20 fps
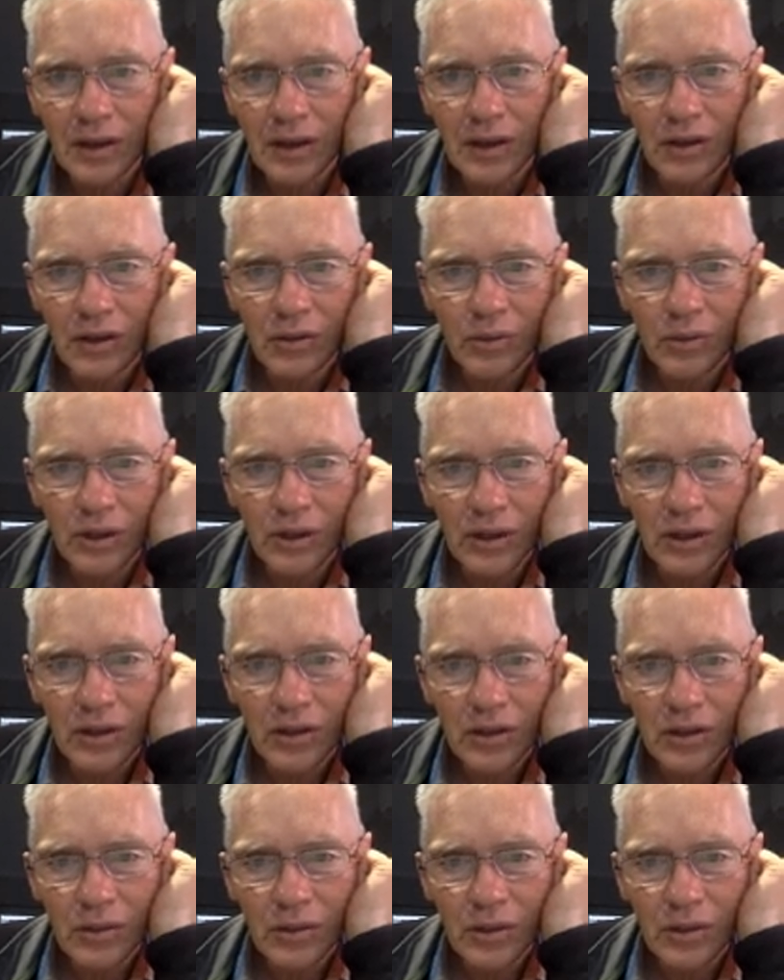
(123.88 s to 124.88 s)
We don't know
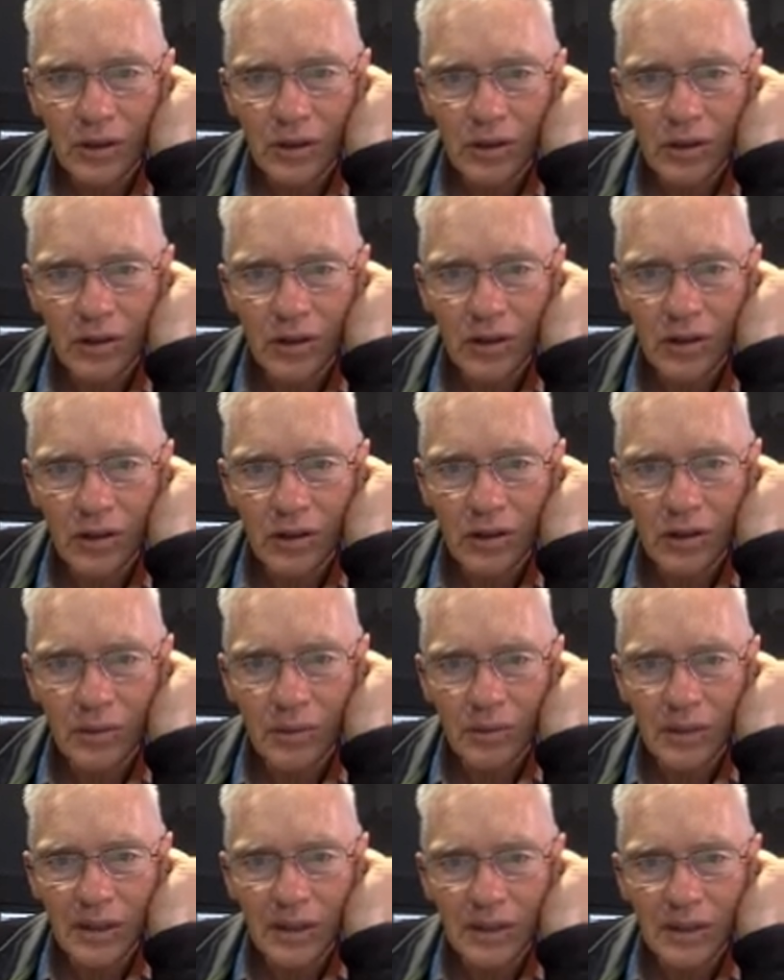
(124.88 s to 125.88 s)
what log
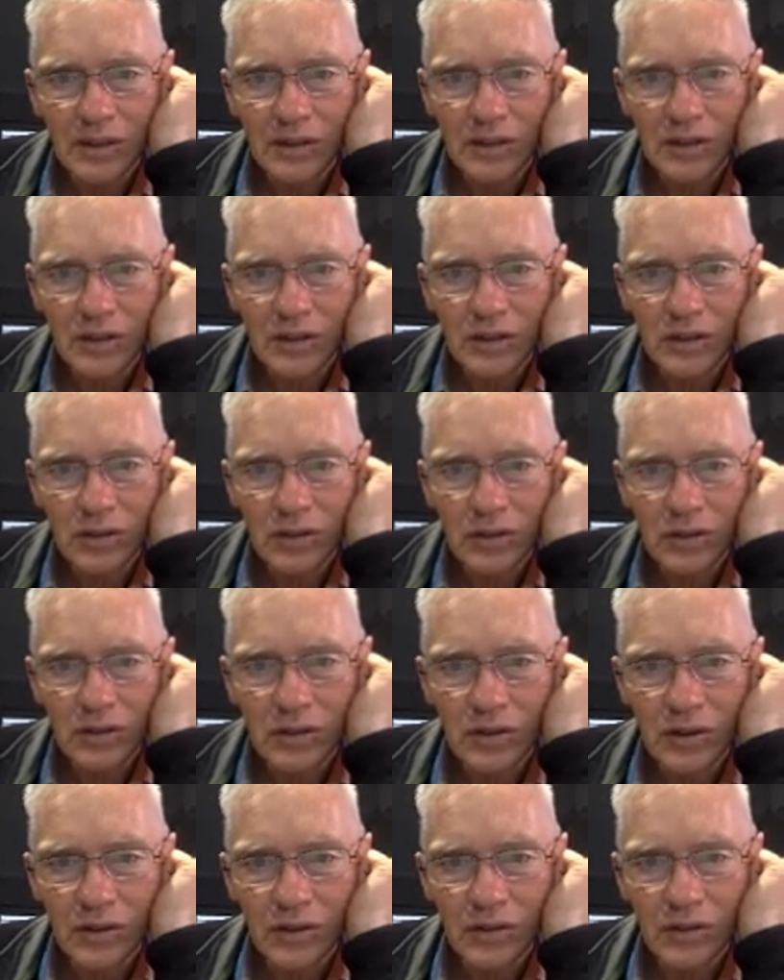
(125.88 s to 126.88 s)
base 2 of
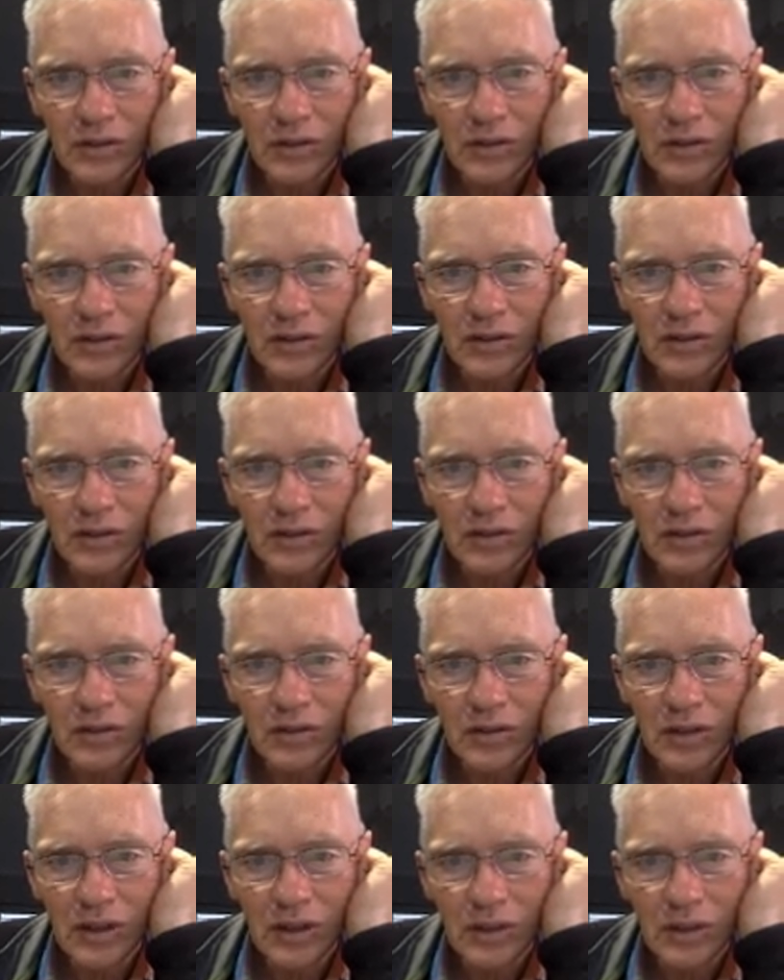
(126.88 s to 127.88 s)
32
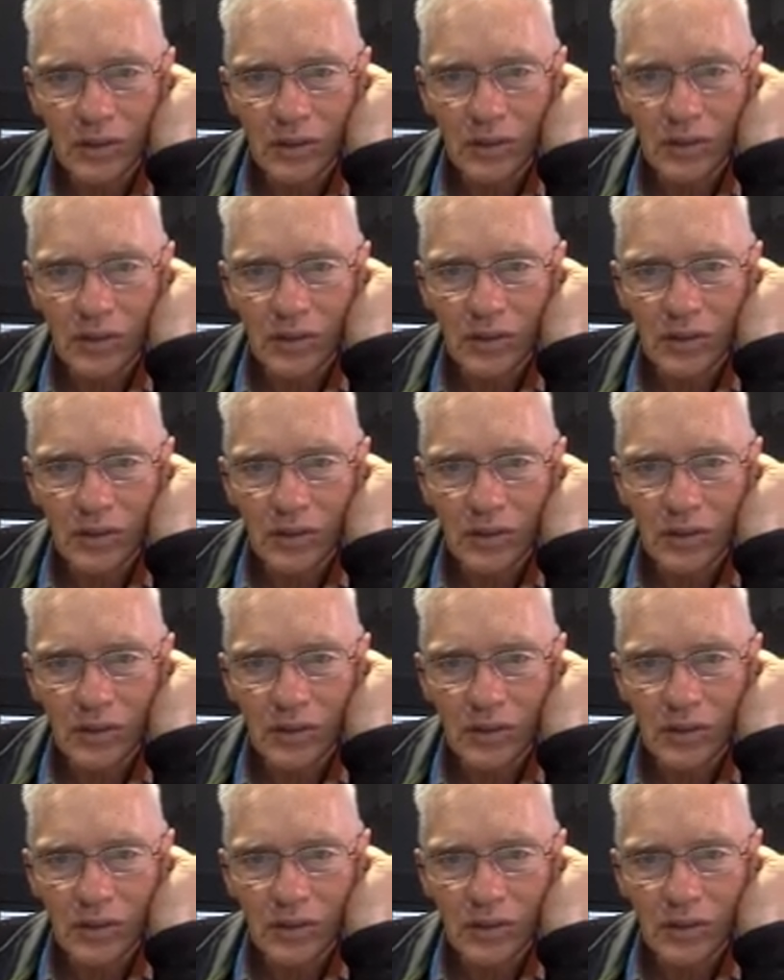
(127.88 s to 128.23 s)
equals, do